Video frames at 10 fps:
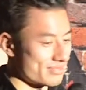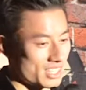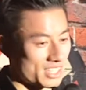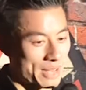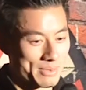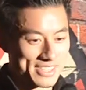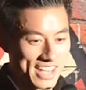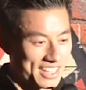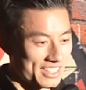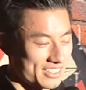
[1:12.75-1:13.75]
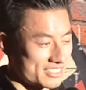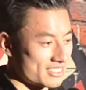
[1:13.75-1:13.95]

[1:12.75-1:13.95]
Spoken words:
Her name is Sandy.